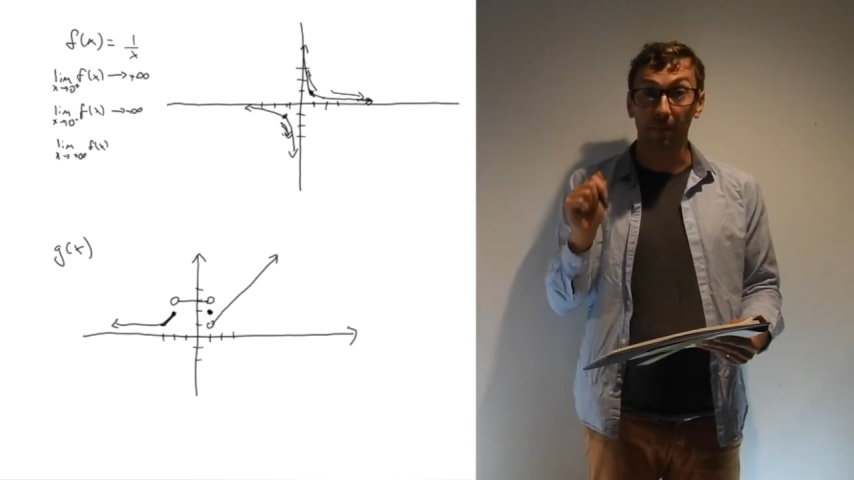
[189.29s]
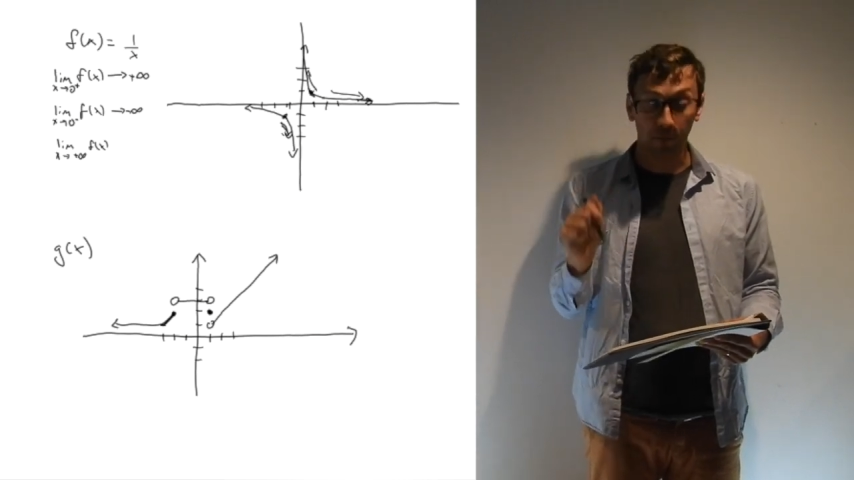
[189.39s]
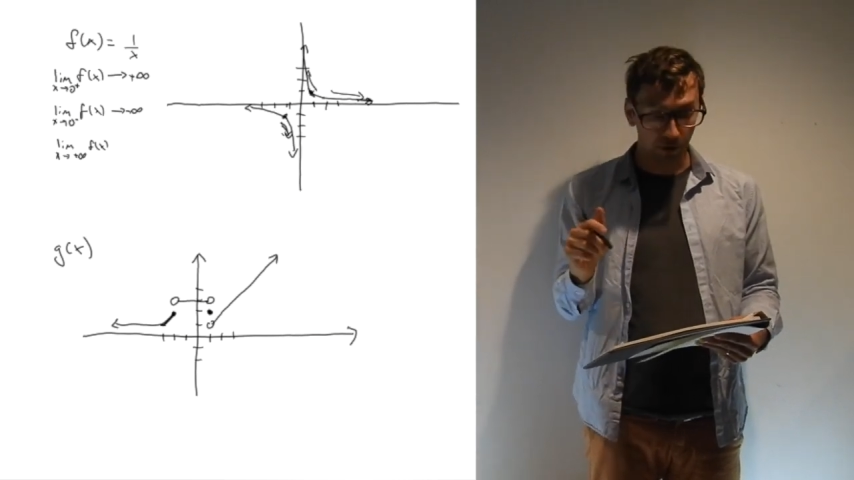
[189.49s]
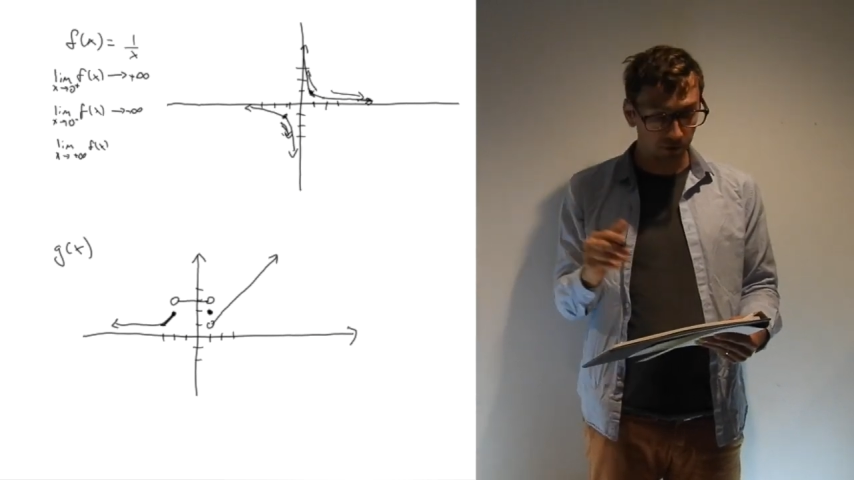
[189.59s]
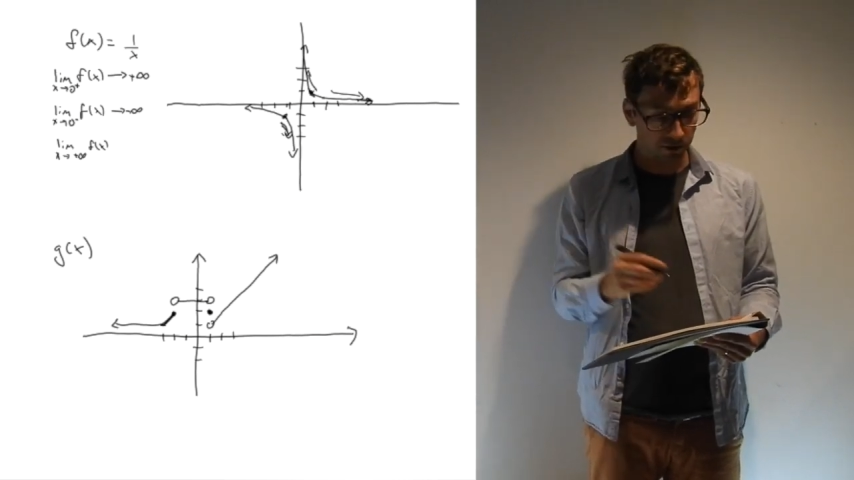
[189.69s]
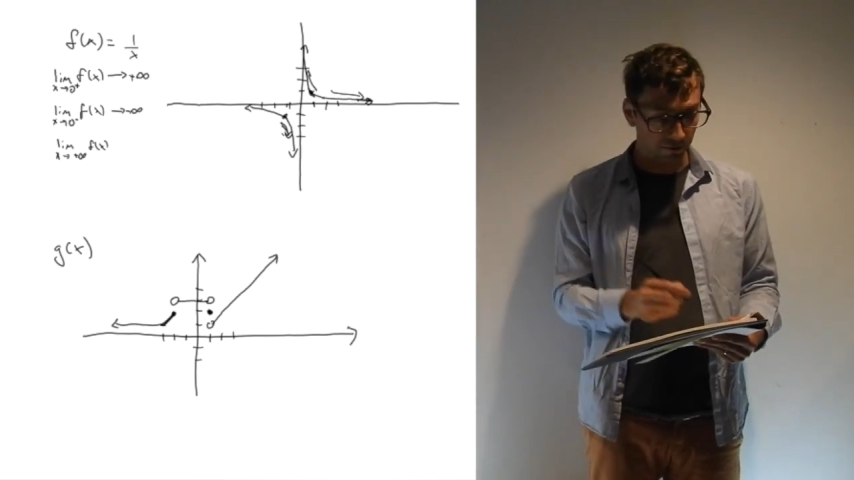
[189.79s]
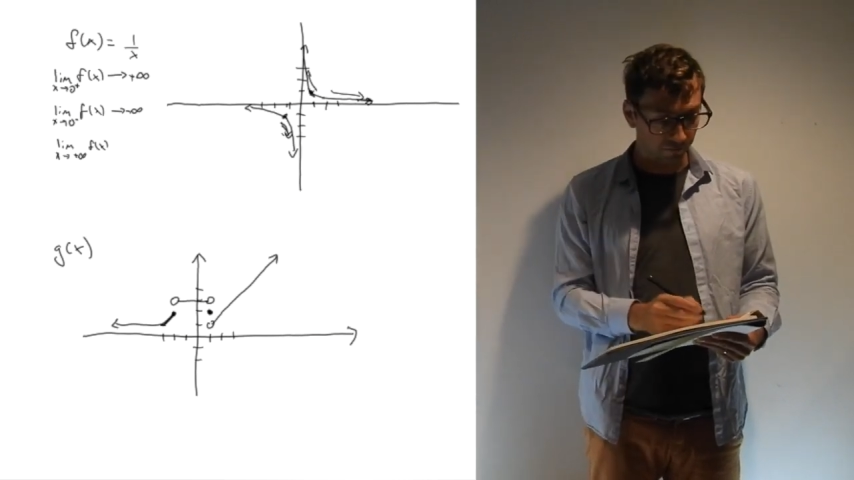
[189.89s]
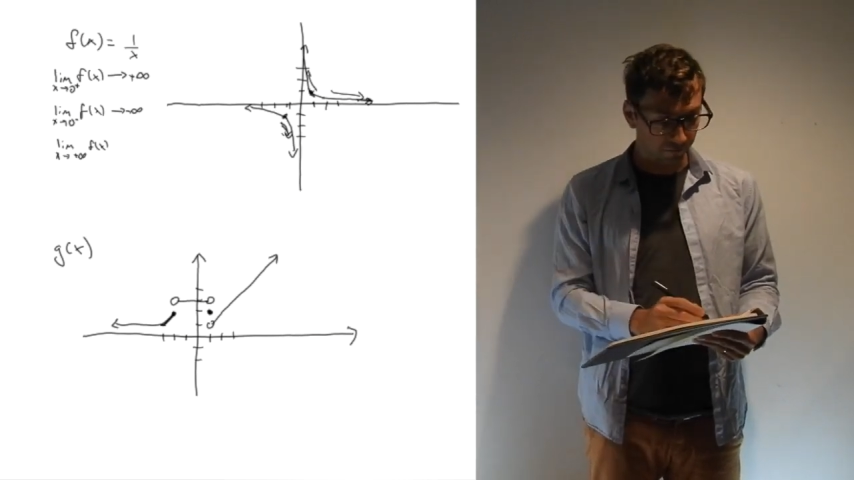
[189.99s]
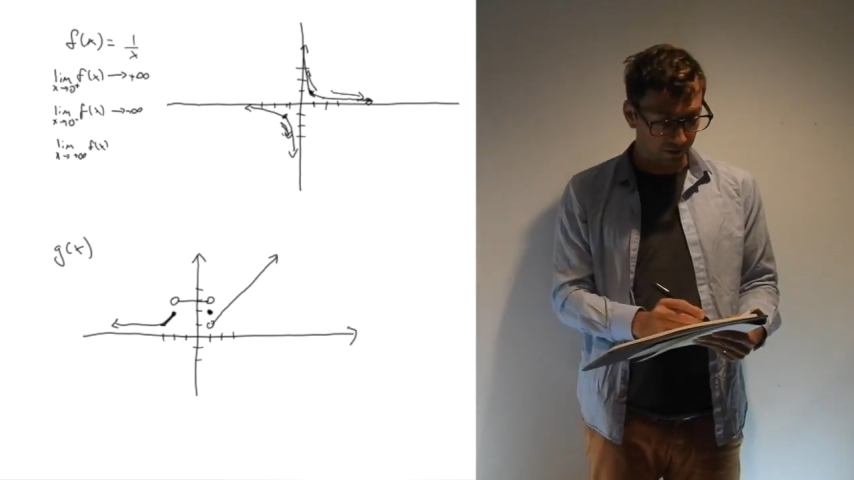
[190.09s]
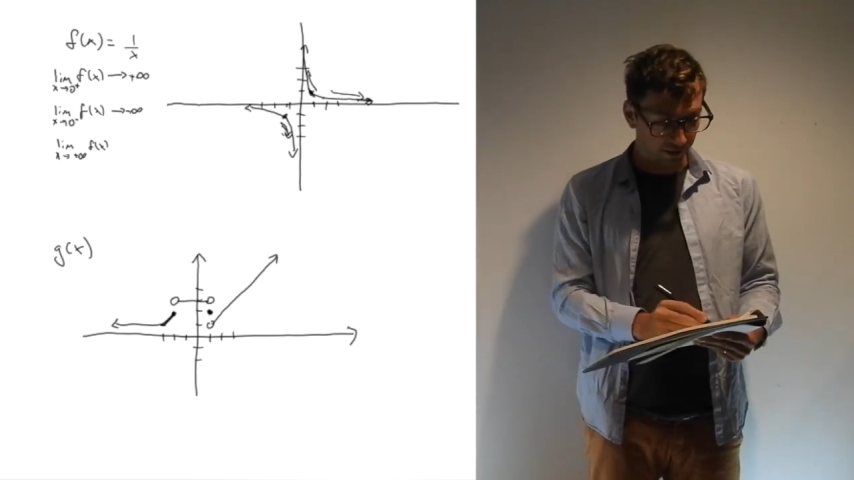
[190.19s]
approaches
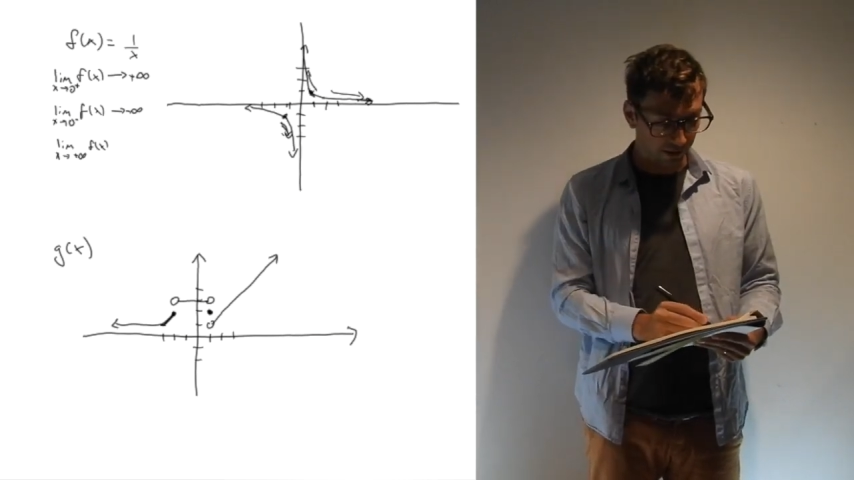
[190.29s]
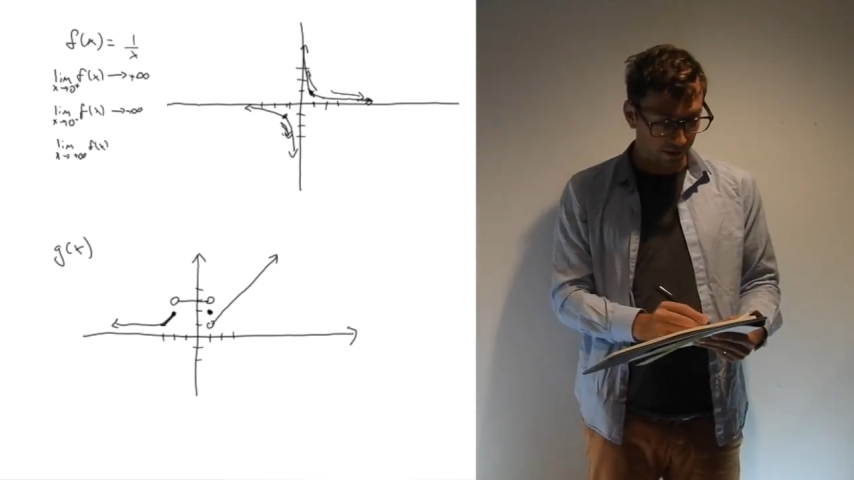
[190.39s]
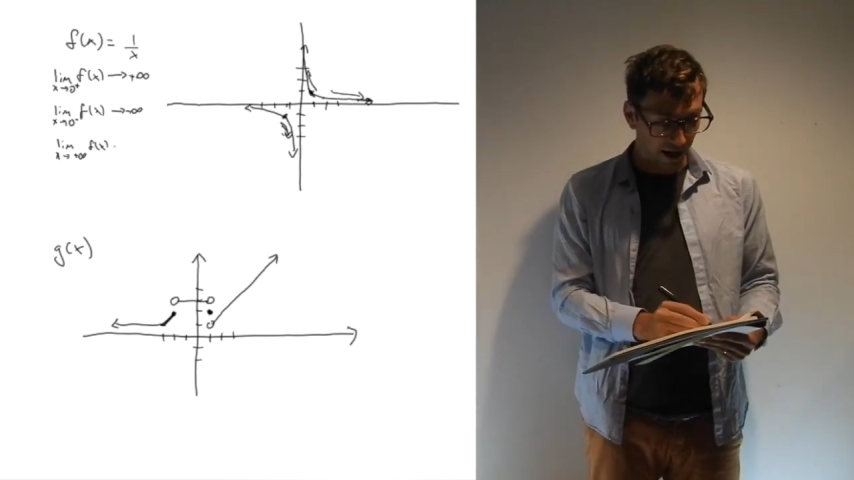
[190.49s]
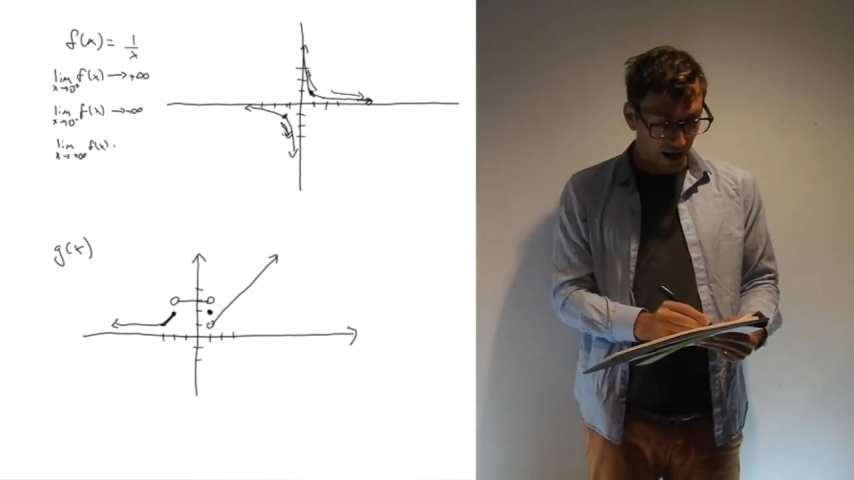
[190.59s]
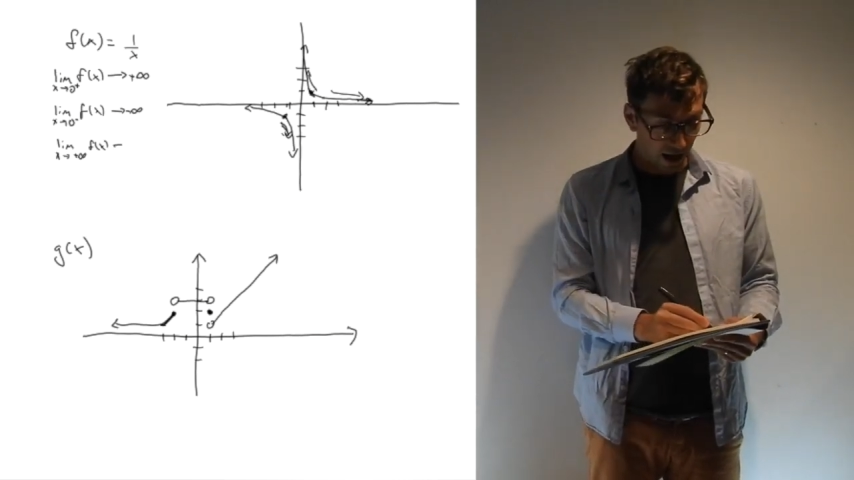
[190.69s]
infinity,